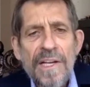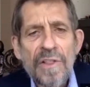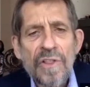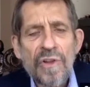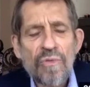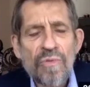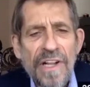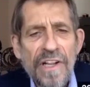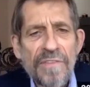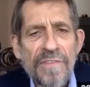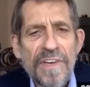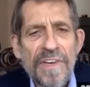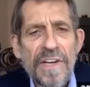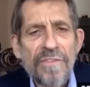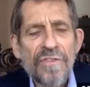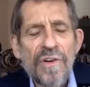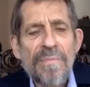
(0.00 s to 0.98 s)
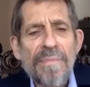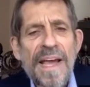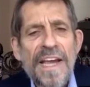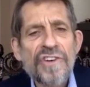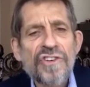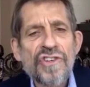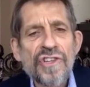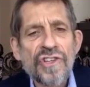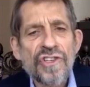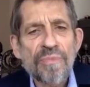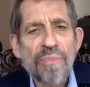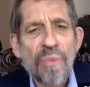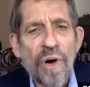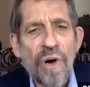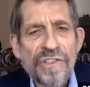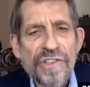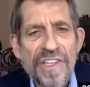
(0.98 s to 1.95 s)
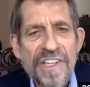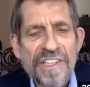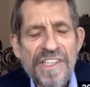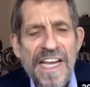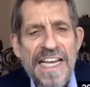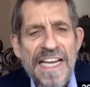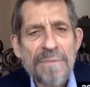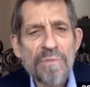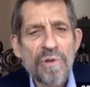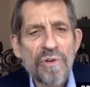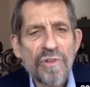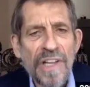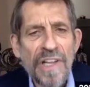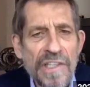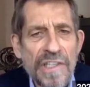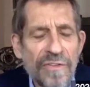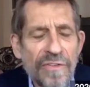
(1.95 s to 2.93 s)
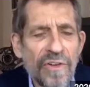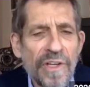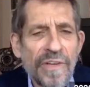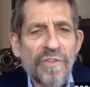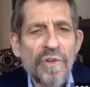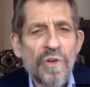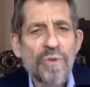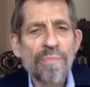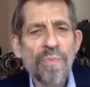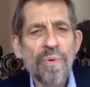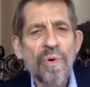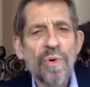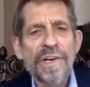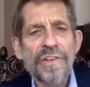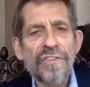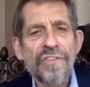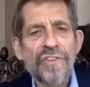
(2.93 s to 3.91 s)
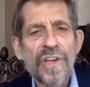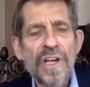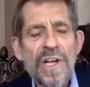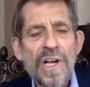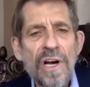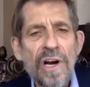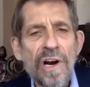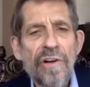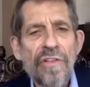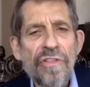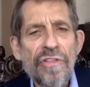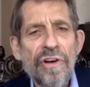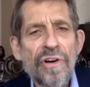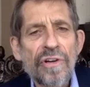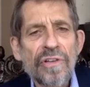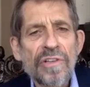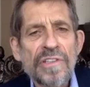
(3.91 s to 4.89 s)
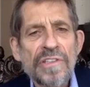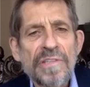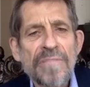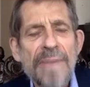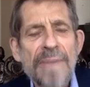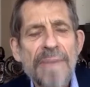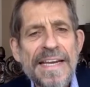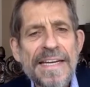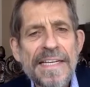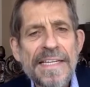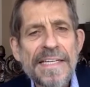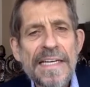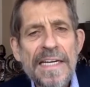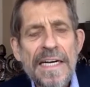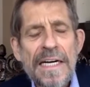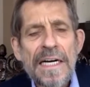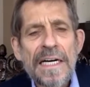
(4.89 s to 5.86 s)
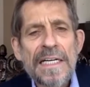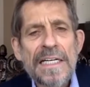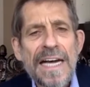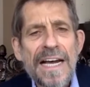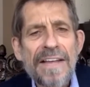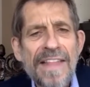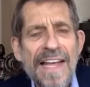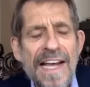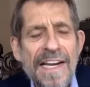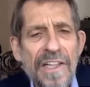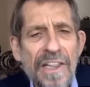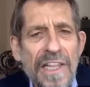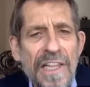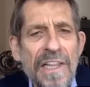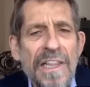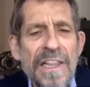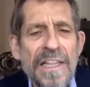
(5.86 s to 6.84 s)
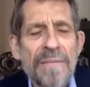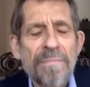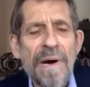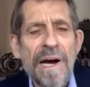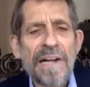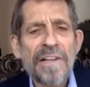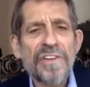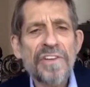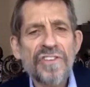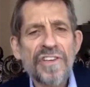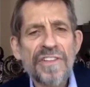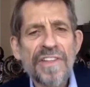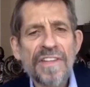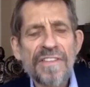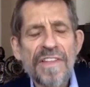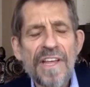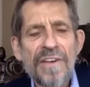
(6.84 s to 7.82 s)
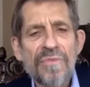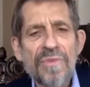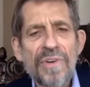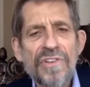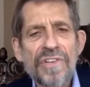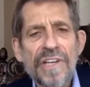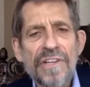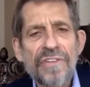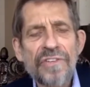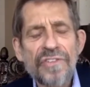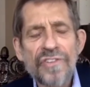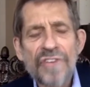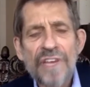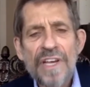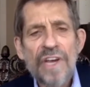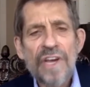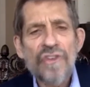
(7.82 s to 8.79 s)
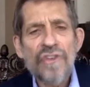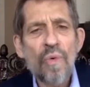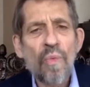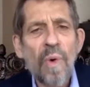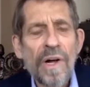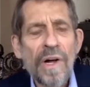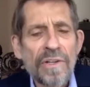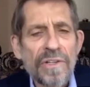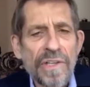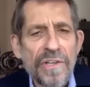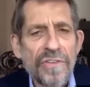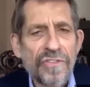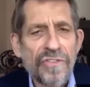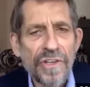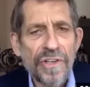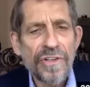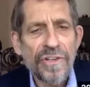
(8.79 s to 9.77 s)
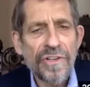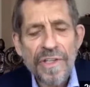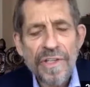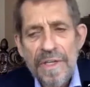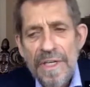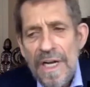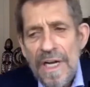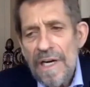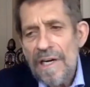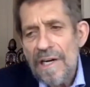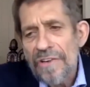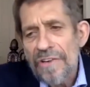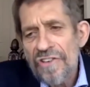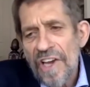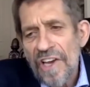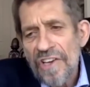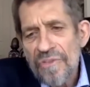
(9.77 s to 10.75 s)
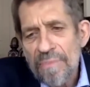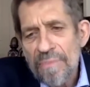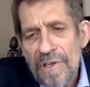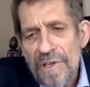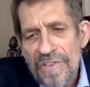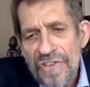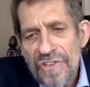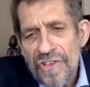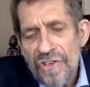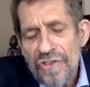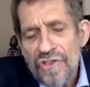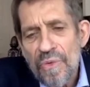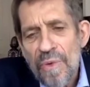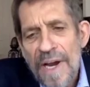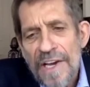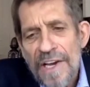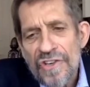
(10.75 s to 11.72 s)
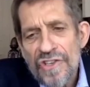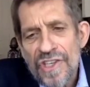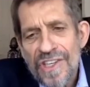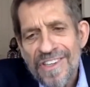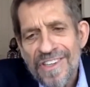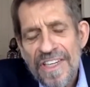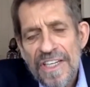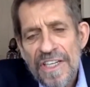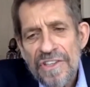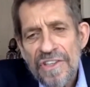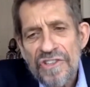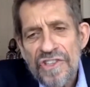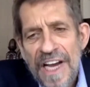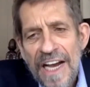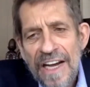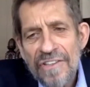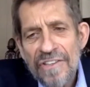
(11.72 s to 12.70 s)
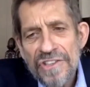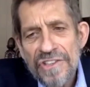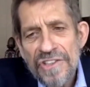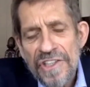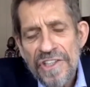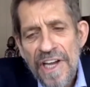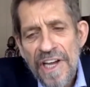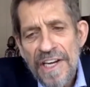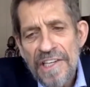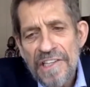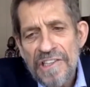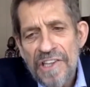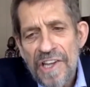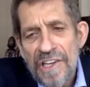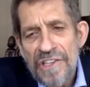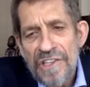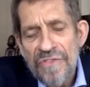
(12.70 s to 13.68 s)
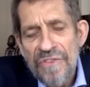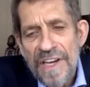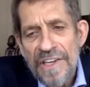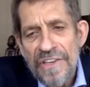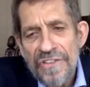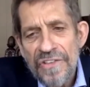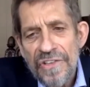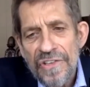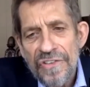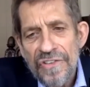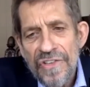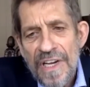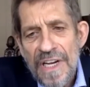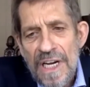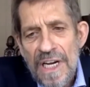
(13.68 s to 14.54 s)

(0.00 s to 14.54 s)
relevant information is brought to the table, that differing viewpoints are thoroughly debated, and that the policy that then results is a well-considered assessment of the situation, the challenges the United States faces,